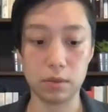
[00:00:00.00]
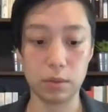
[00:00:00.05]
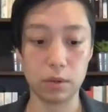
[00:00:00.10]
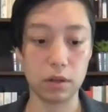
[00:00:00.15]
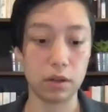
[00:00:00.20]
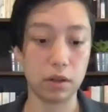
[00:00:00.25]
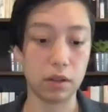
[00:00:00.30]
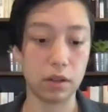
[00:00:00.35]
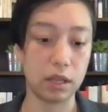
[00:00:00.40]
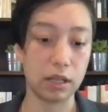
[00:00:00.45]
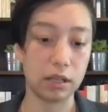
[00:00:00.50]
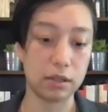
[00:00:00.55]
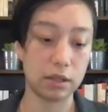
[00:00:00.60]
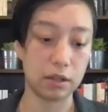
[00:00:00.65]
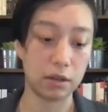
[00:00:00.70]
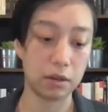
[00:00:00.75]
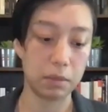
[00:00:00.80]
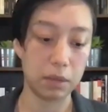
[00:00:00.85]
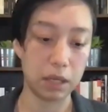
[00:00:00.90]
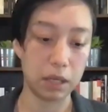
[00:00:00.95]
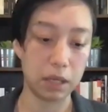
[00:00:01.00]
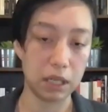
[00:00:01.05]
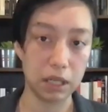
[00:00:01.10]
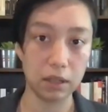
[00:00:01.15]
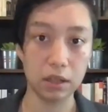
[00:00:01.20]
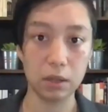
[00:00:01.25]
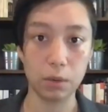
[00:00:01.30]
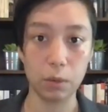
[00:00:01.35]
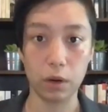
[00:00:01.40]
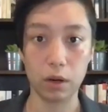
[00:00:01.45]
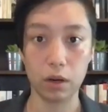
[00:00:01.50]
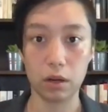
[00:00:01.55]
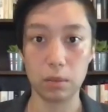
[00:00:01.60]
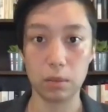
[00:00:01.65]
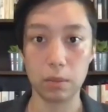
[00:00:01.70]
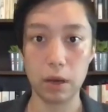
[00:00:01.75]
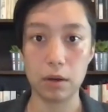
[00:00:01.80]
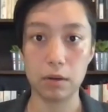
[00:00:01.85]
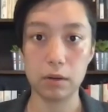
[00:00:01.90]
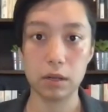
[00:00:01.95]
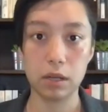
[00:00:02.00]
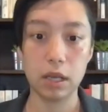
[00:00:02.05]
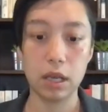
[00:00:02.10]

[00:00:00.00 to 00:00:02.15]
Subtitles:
What are the things they're immediately worried about?